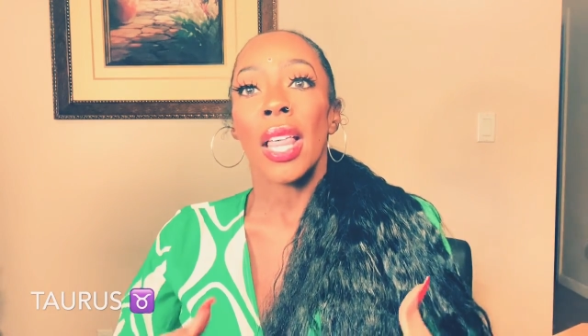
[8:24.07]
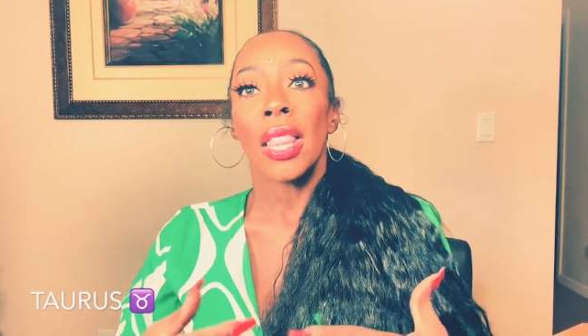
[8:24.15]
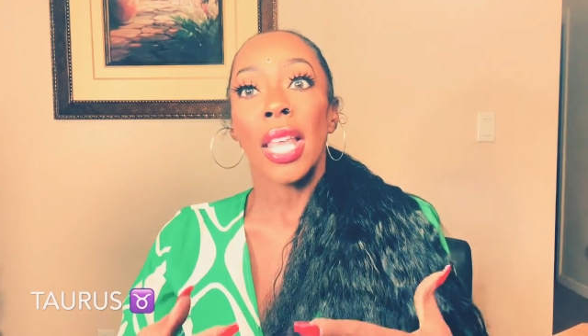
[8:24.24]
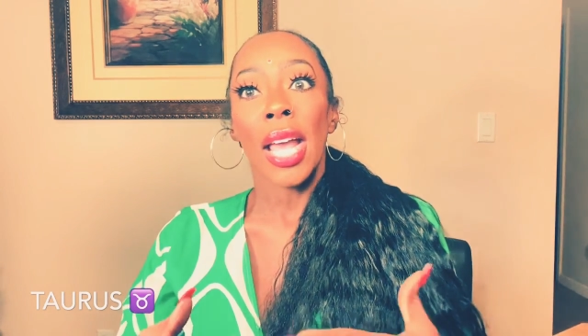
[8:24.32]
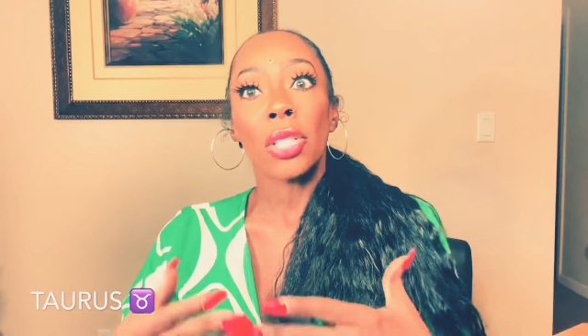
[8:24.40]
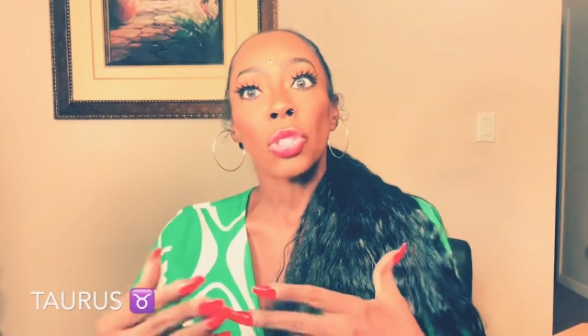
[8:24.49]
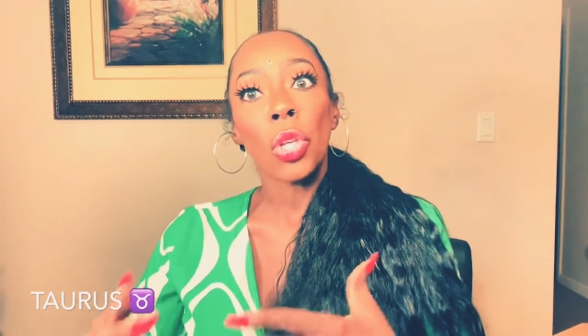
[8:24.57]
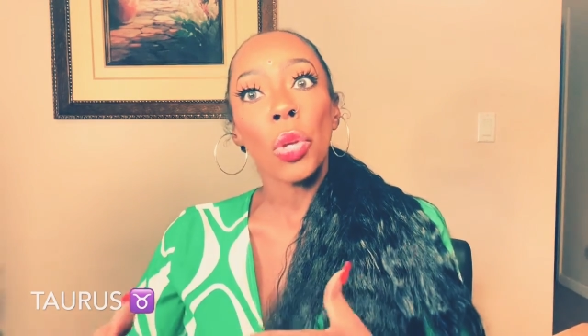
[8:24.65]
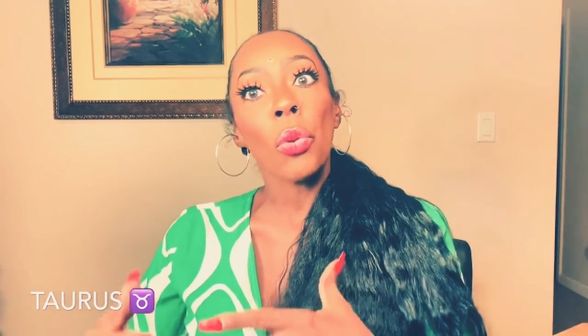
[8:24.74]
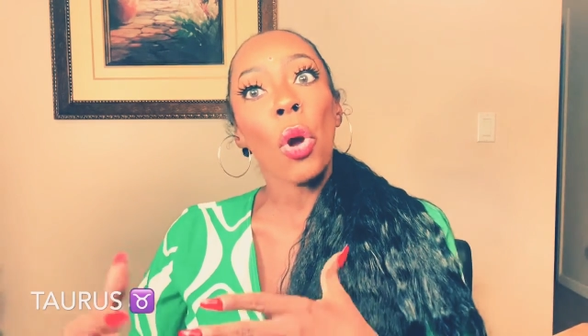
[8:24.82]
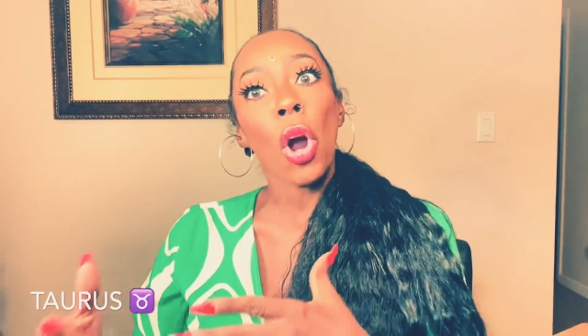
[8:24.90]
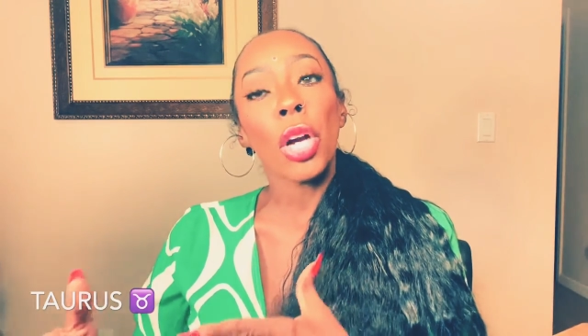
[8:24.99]
they
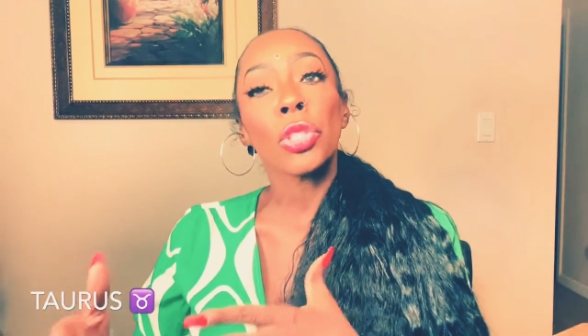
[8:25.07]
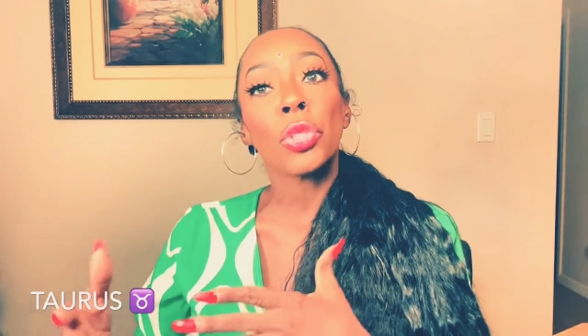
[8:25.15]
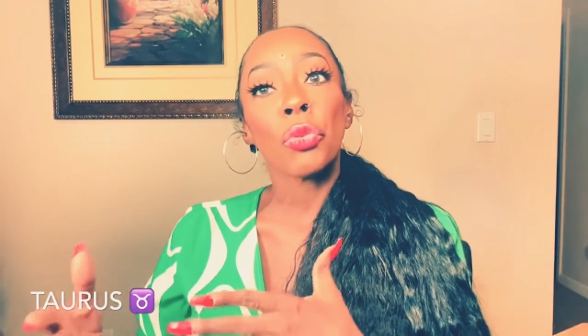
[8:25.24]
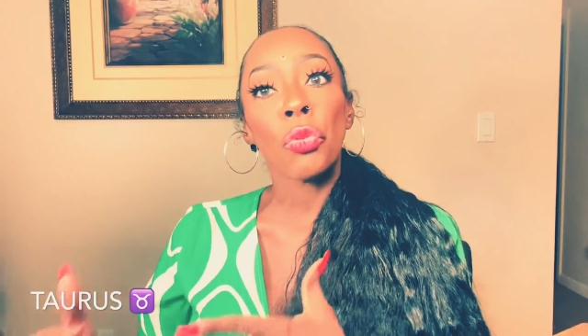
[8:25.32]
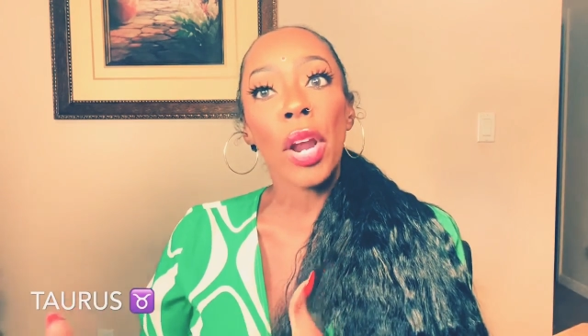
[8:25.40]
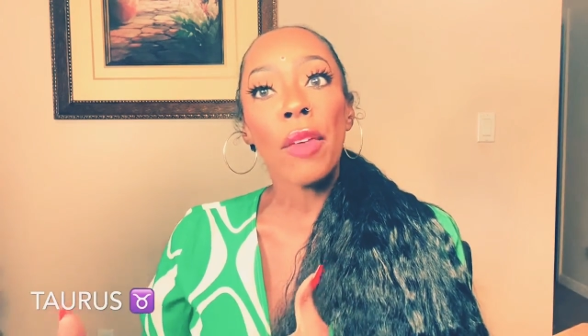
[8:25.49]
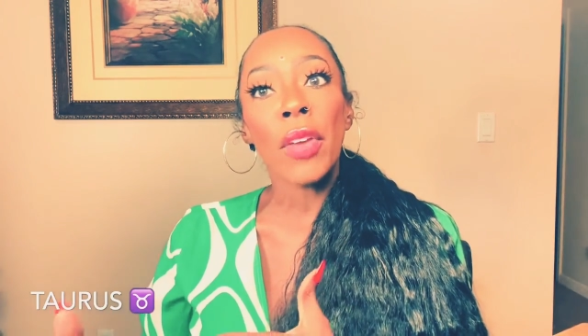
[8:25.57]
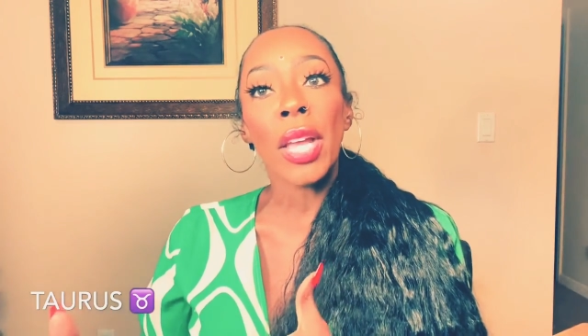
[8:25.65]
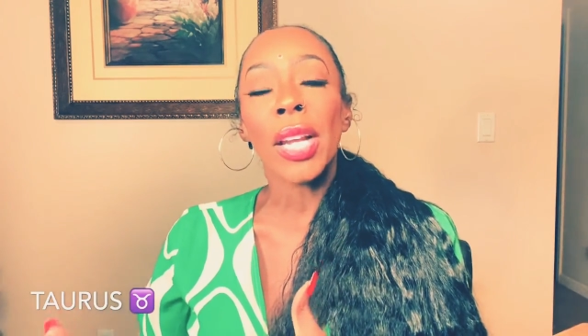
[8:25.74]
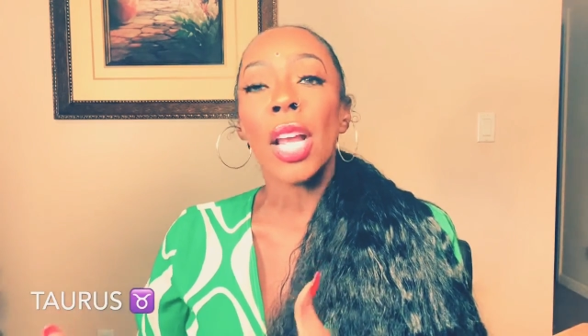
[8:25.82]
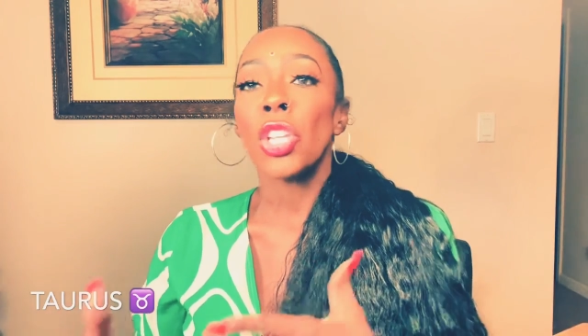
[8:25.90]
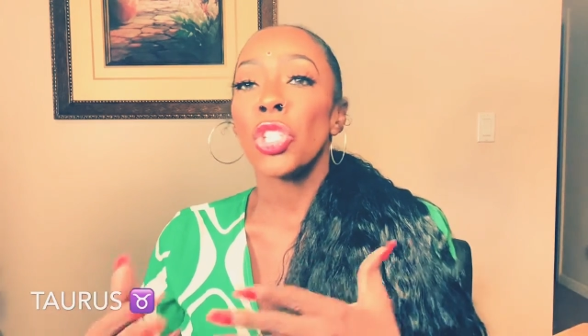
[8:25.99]
too are
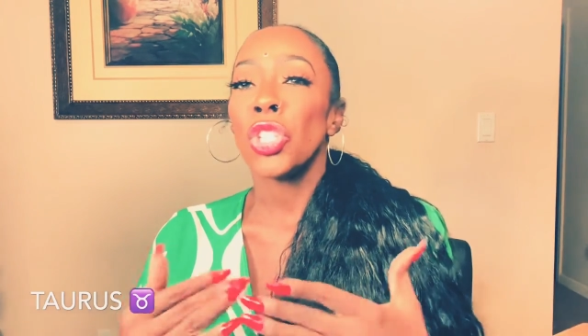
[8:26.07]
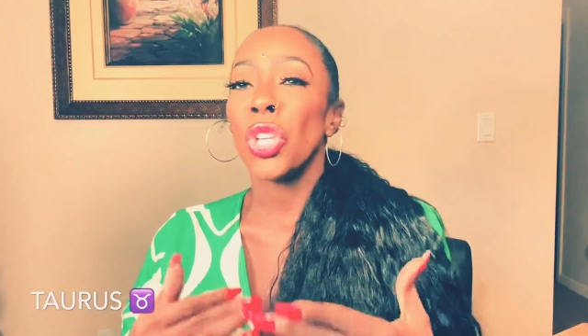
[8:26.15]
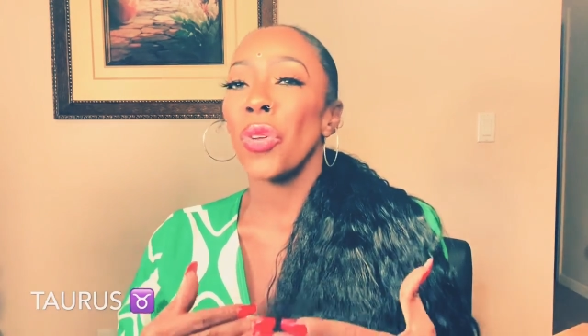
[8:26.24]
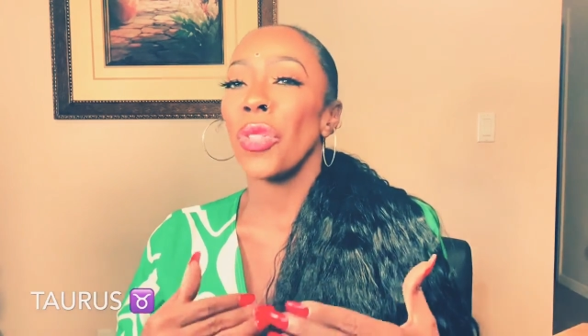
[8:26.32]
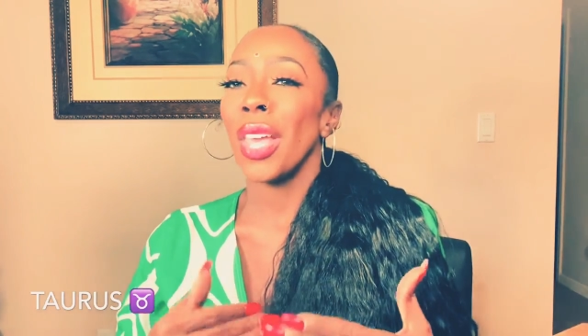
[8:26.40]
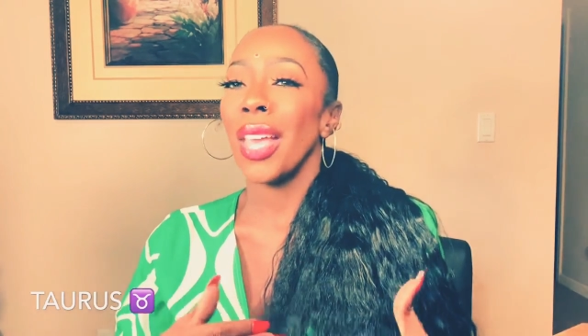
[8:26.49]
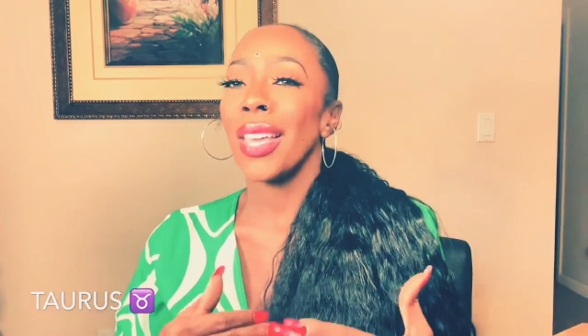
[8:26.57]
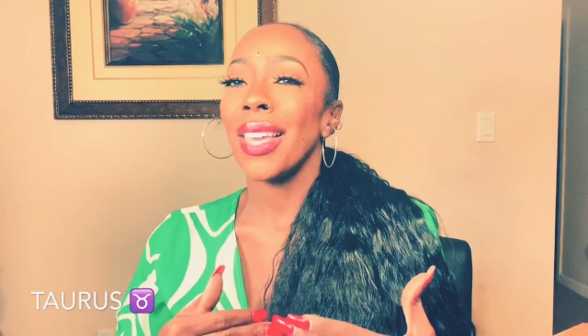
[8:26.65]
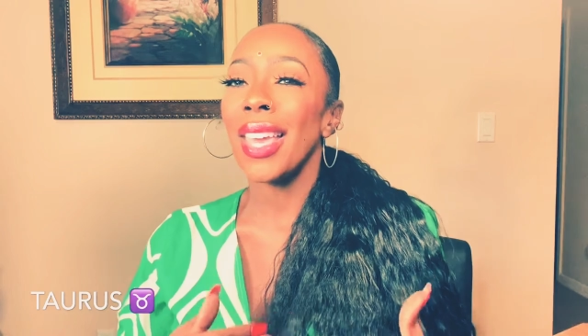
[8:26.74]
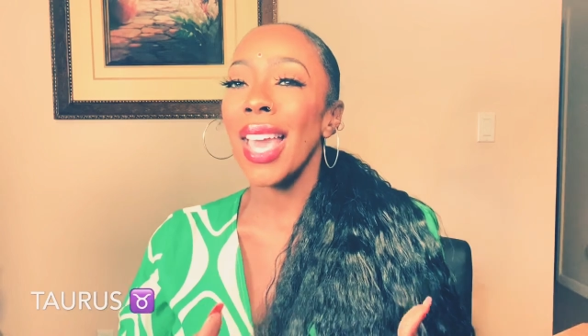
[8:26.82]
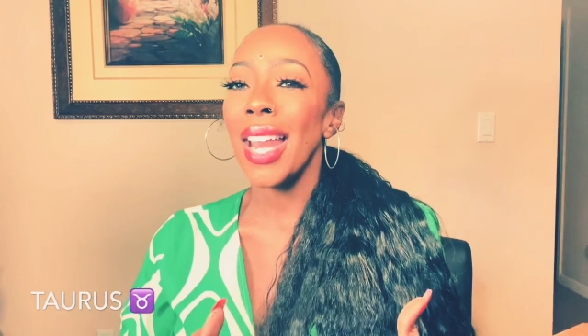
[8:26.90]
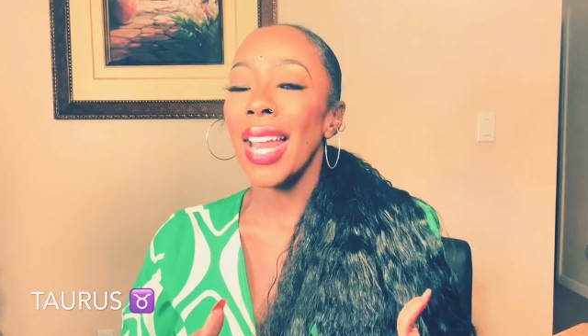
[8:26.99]
driven, so they
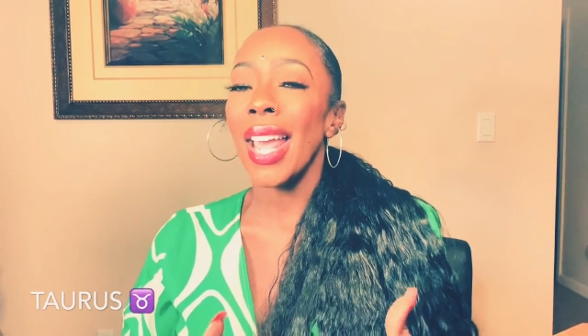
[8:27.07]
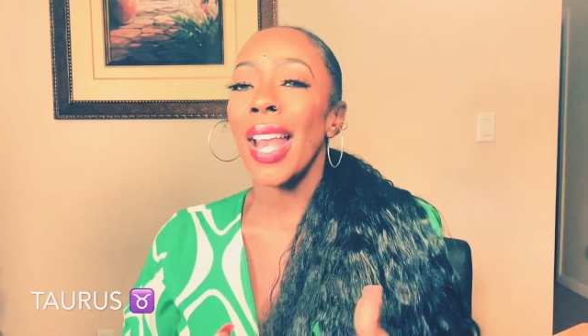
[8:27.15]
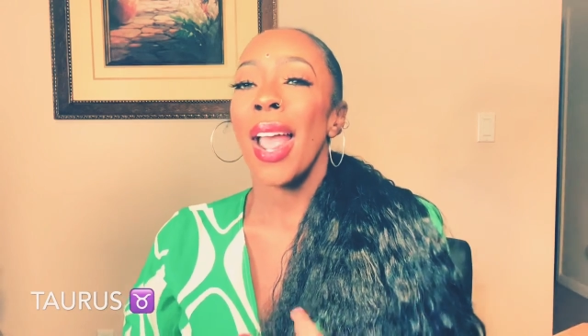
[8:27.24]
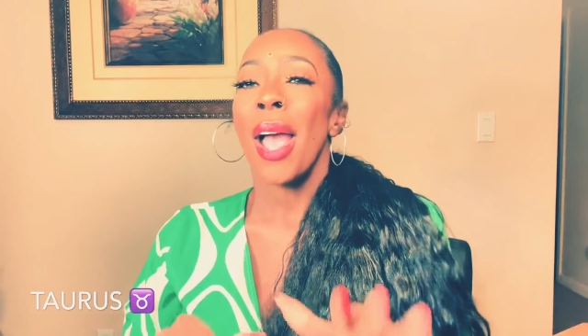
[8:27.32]
get it.